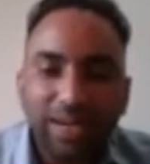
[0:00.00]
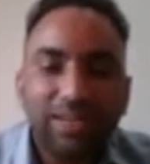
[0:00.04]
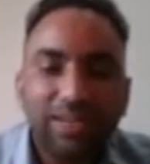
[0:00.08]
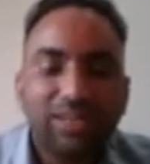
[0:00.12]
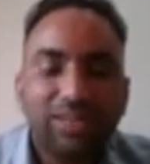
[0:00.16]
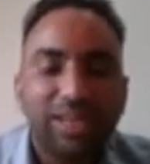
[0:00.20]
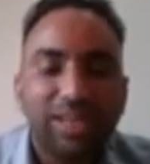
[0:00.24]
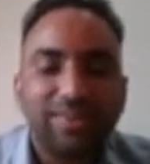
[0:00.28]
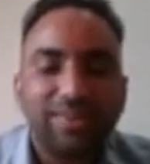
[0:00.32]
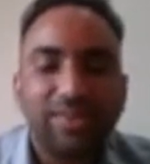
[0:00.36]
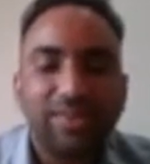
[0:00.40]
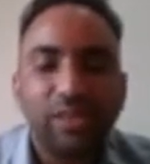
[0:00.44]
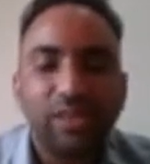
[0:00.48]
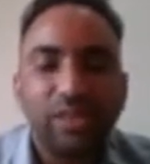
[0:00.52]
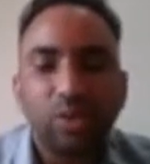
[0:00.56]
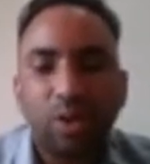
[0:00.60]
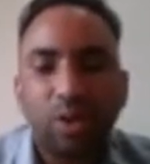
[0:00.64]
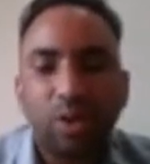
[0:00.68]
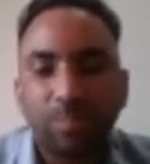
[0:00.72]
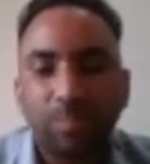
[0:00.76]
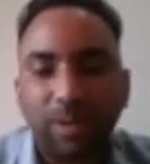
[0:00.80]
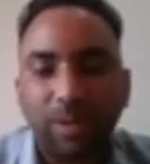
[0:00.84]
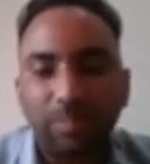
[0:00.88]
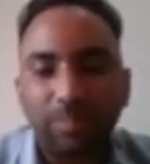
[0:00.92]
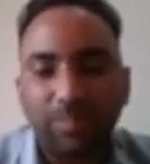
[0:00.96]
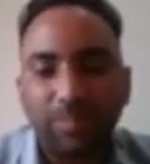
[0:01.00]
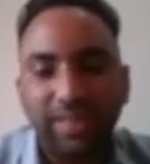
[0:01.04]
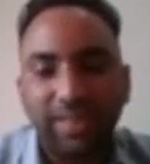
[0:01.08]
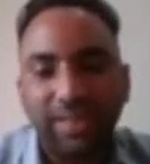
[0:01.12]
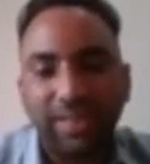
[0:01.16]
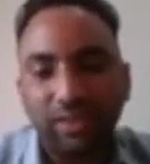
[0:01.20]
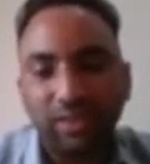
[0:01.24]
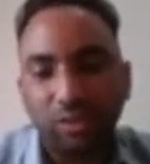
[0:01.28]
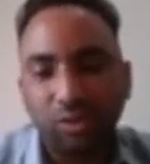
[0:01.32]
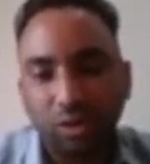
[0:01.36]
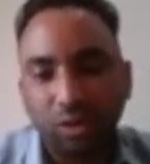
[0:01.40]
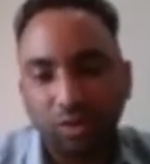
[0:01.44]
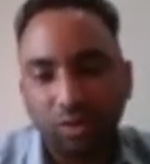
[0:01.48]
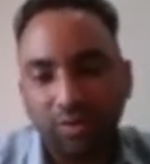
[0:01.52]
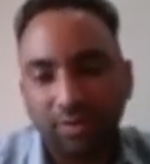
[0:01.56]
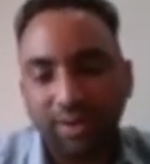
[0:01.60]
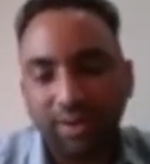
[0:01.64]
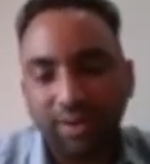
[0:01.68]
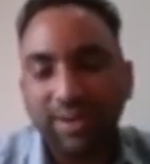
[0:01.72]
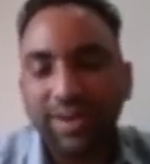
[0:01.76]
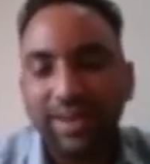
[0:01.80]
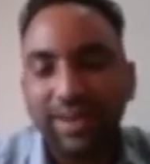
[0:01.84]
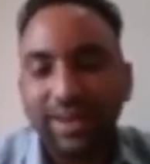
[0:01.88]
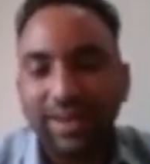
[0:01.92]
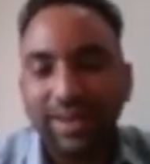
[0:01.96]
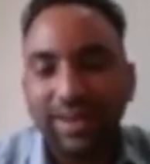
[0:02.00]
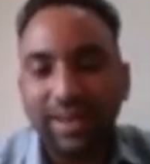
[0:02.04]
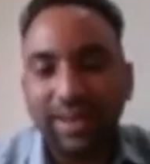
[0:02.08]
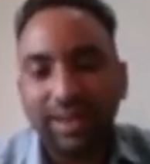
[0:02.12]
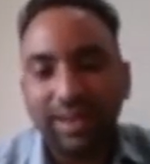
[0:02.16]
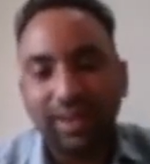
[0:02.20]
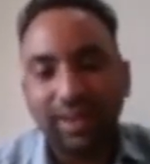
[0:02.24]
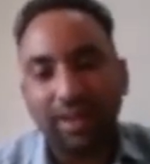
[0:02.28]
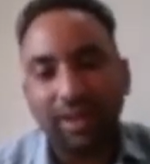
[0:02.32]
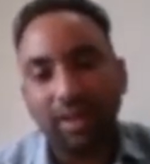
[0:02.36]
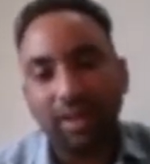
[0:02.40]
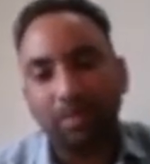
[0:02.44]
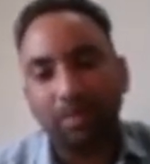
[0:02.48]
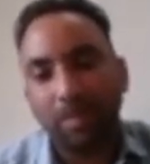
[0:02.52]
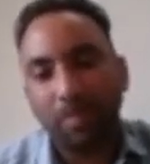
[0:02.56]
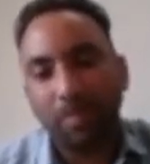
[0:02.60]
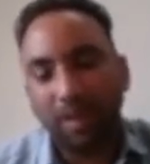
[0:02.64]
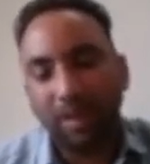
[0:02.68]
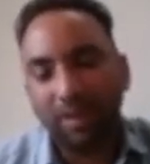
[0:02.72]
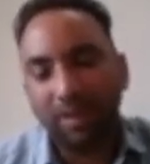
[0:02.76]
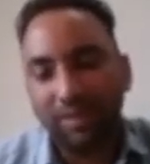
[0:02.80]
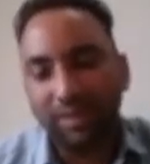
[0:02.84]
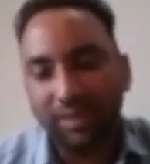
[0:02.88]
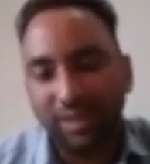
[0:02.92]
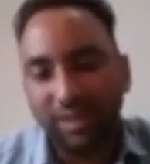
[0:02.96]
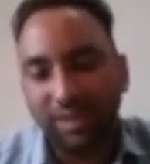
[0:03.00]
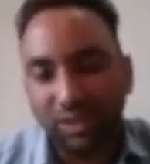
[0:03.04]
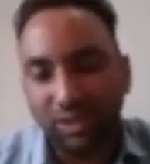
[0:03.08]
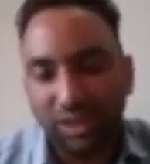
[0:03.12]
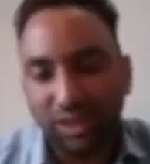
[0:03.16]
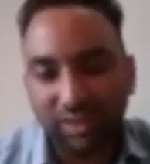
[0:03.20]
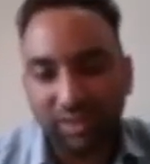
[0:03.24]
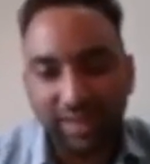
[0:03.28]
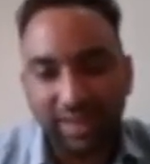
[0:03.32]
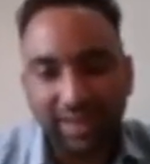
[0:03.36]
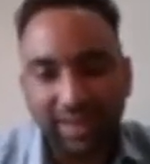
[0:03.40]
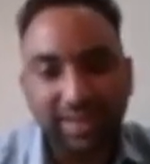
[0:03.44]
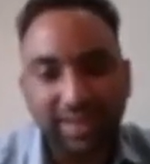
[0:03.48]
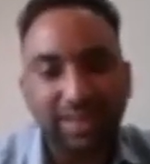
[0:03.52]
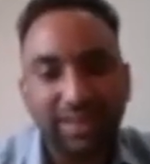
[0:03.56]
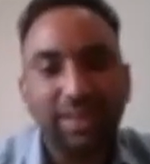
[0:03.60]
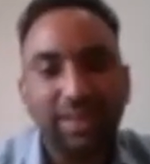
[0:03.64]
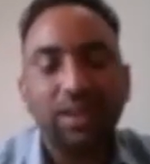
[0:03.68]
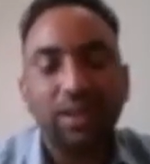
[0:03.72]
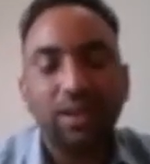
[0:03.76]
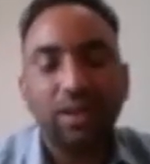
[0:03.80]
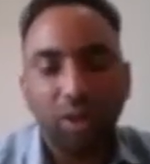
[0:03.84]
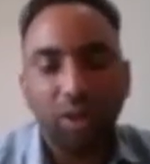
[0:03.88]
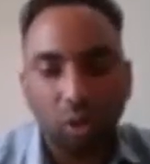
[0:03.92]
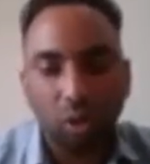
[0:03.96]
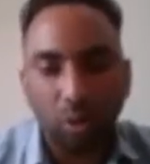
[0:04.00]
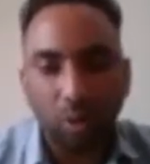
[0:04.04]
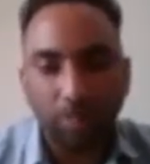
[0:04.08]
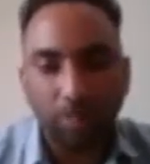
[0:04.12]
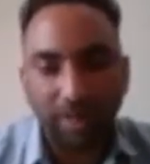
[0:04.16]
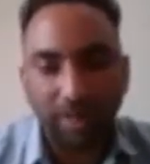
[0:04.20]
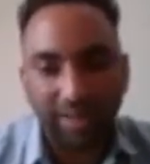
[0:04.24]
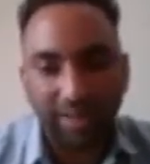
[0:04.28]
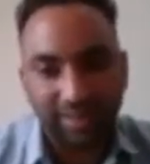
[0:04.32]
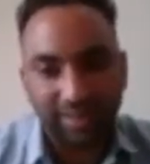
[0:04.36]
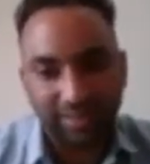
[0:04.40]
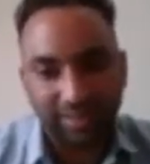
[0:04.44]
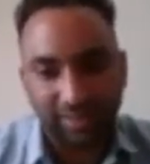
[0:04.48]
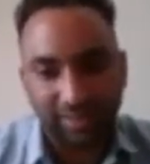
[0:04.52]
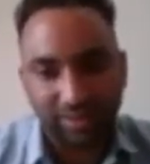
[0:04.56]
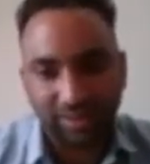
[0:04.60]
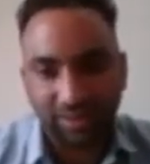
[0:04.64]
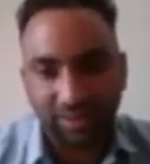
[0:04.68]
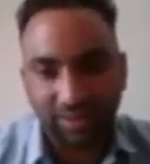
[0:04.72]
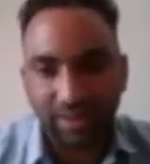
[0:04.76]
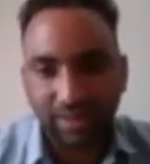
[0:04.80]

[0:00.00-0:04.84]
chances of appearance of uh, diseases like coprinus.